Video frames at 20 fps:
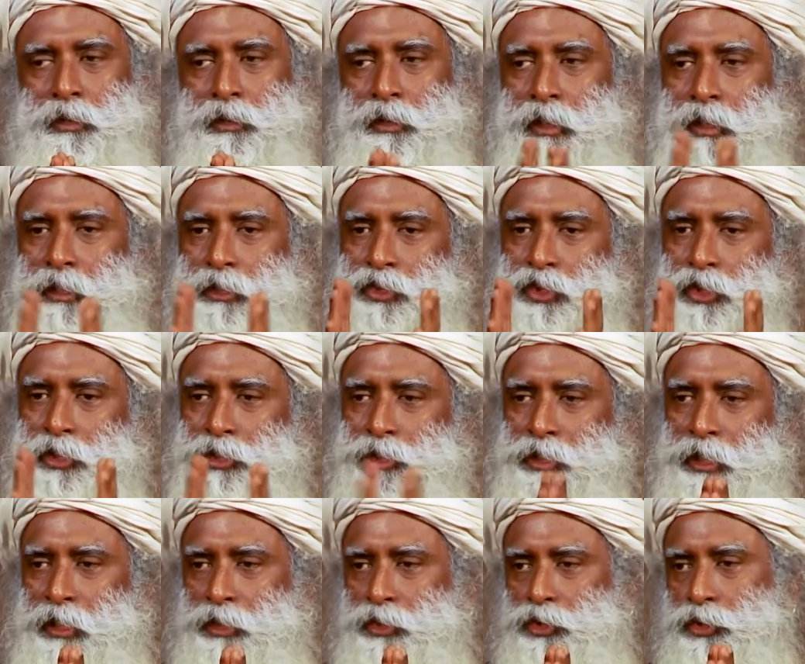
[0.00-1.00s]
The
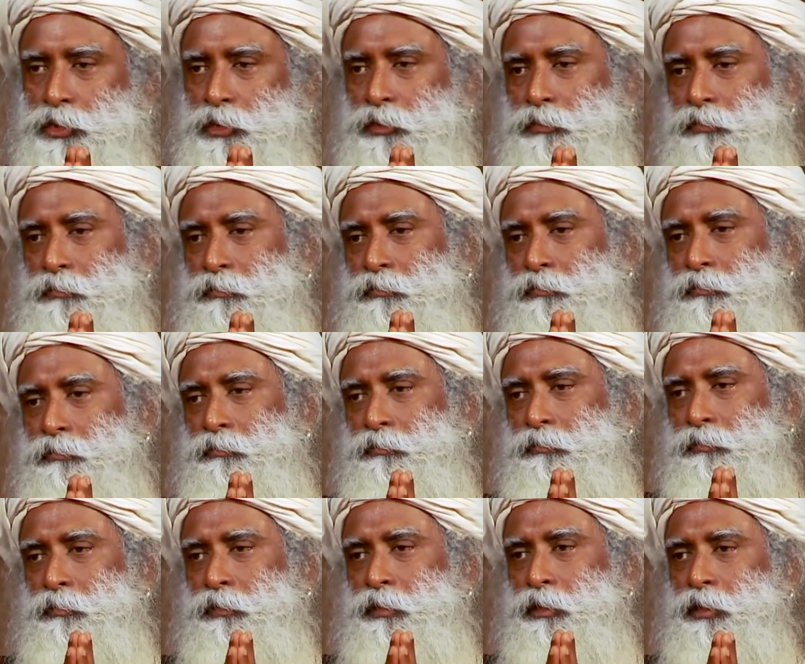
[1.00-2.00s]
existential
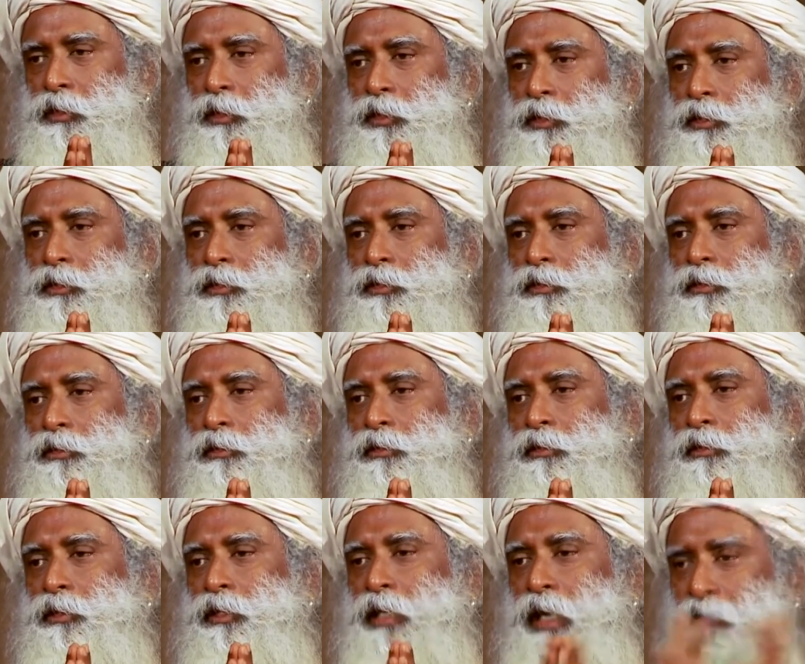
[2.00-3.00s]
is
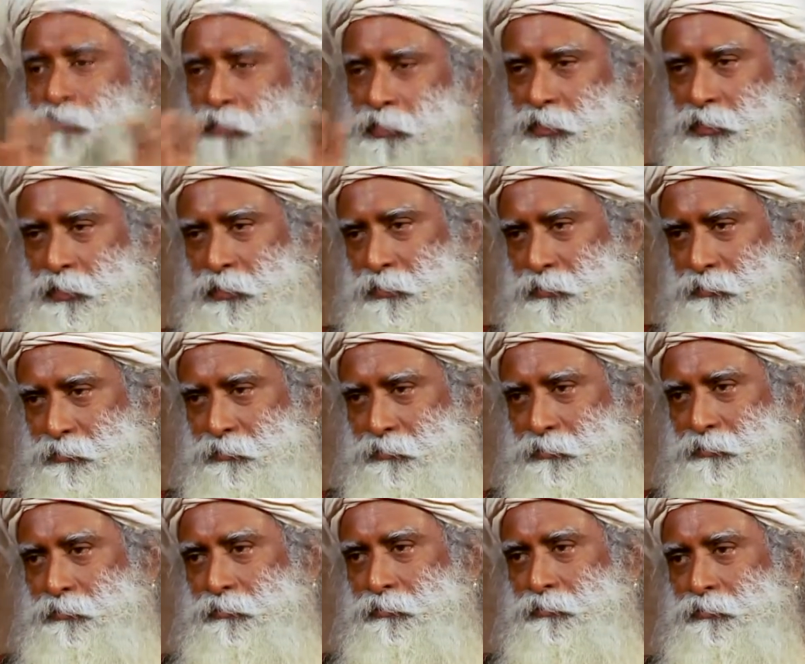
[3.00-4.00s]
gravity.
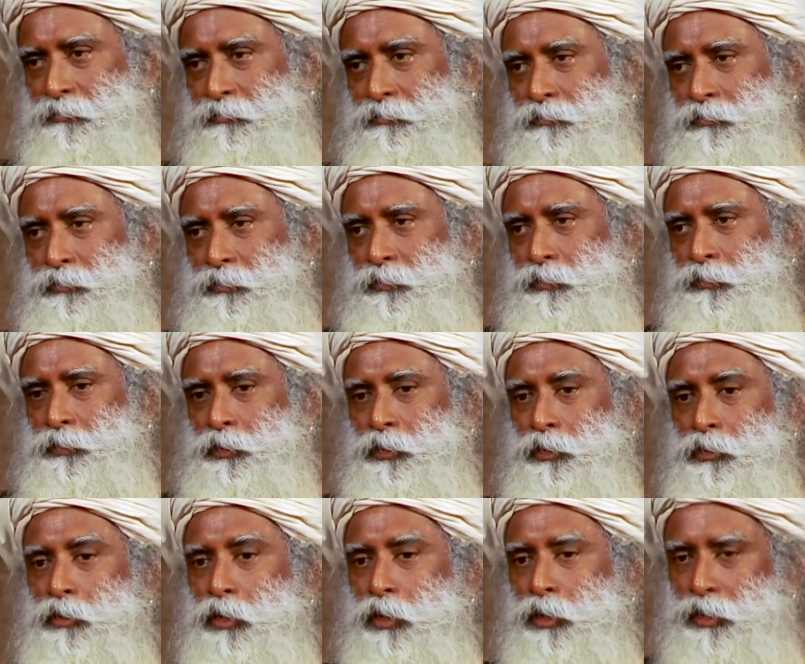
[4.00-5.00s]

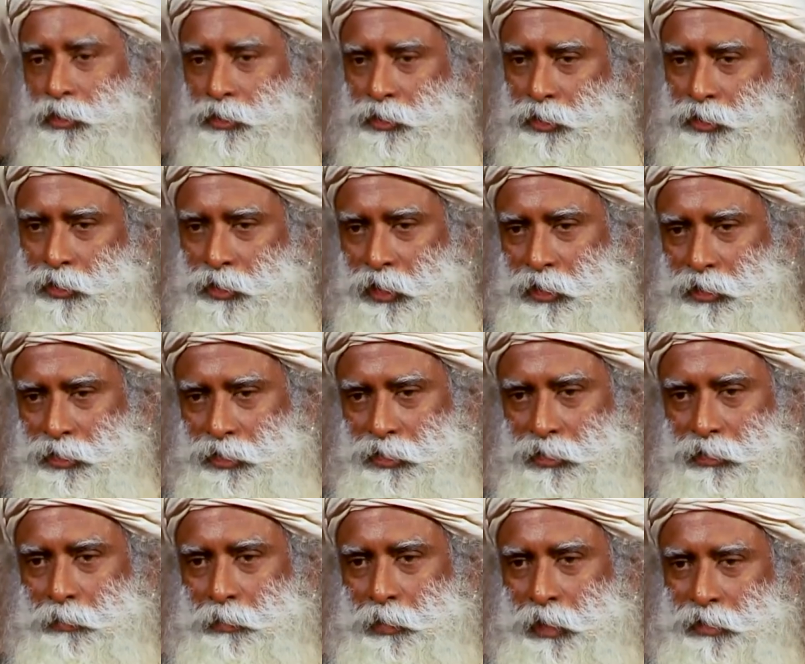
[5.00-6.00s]
The
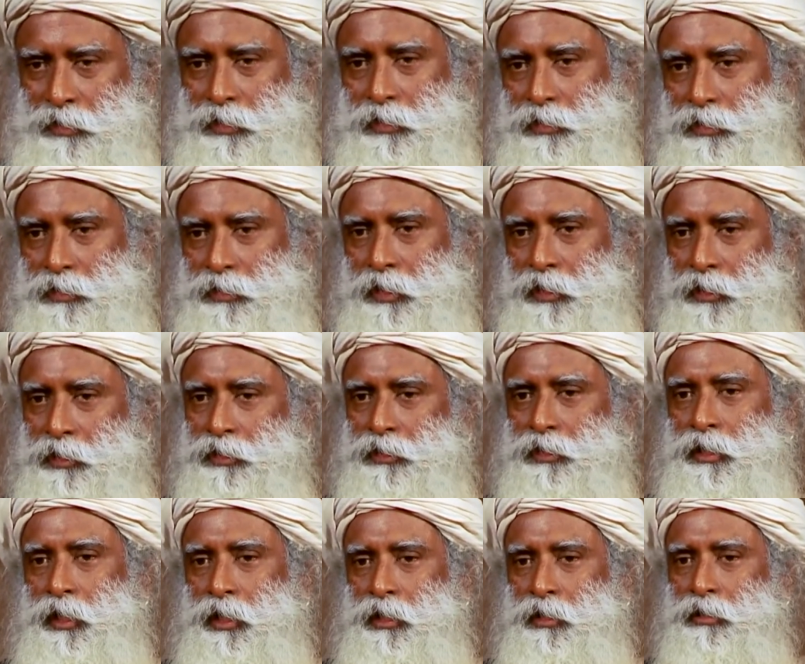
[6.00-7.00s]
non-existential presence that is
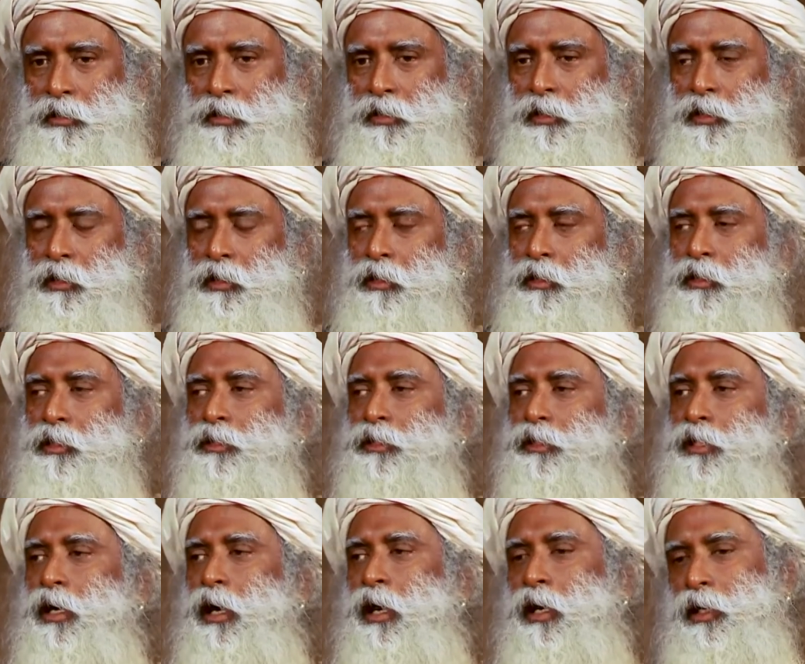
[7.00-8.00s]
there is
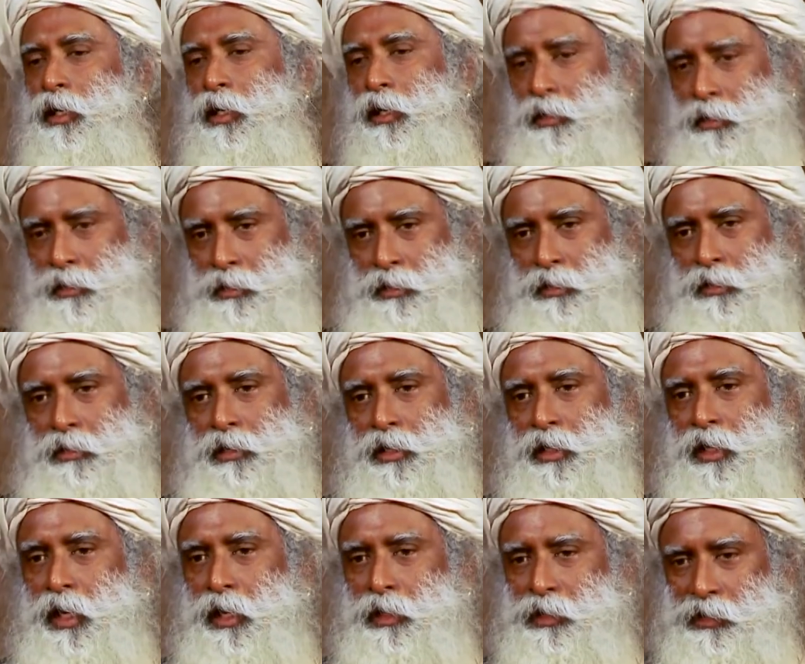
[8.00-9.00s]
kala or
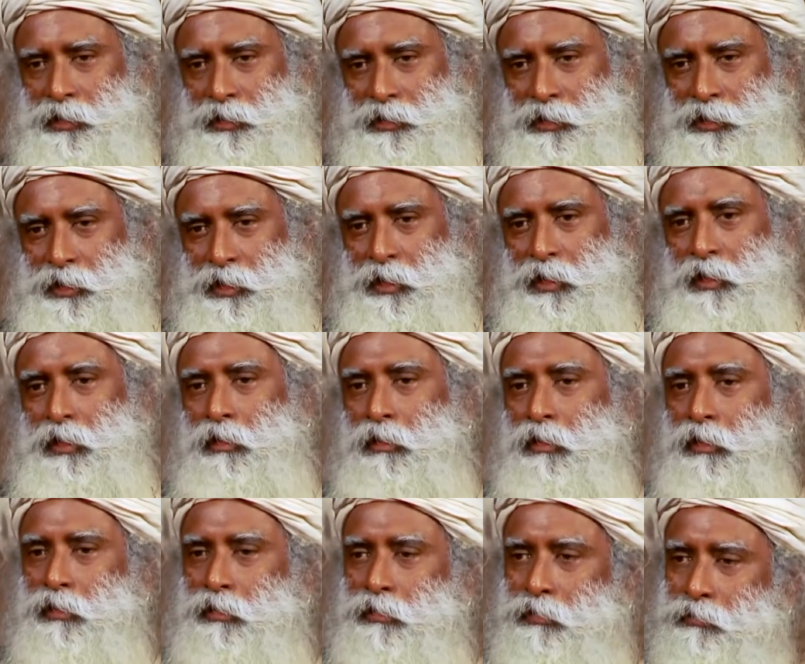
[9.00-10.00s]
kali
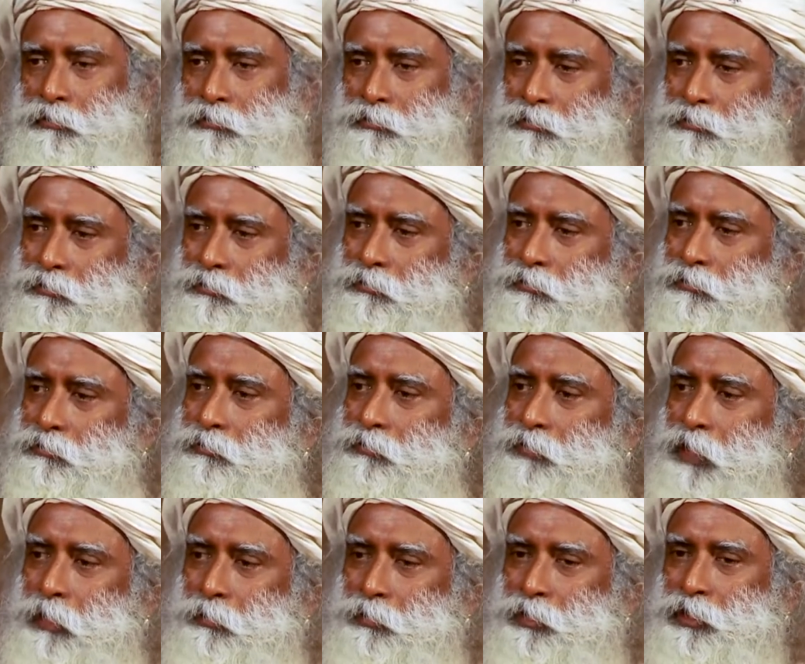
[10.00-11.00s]
or
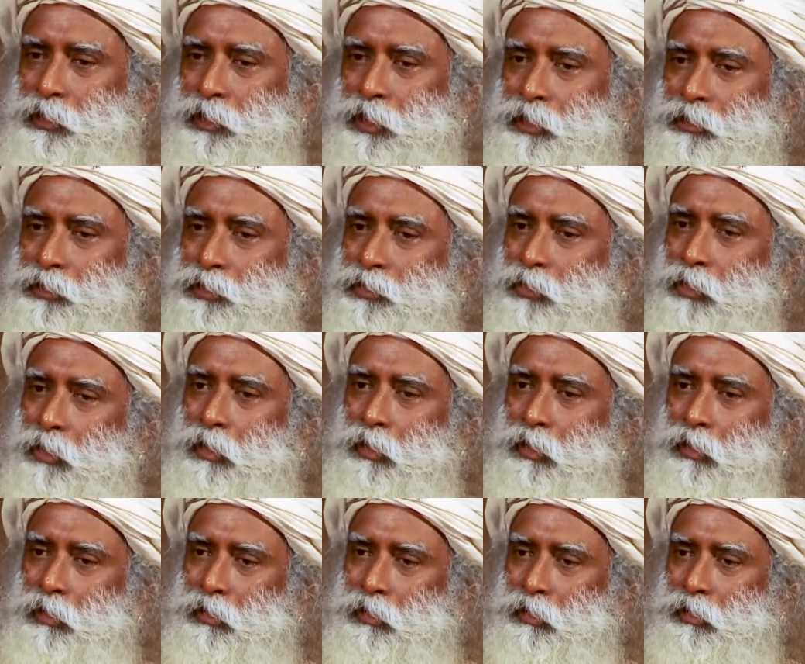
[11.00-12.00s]
emptiness
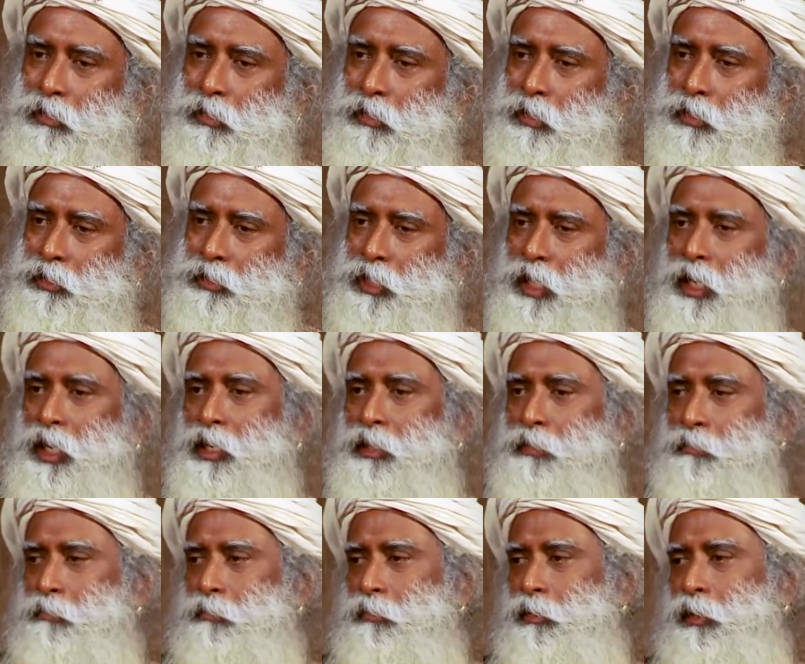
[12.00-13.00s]
or
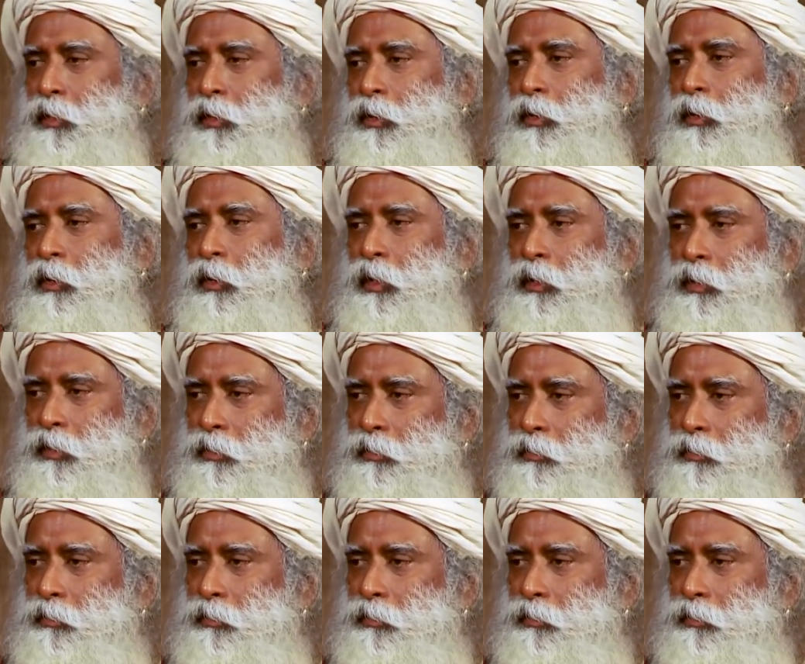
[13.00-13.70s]
time or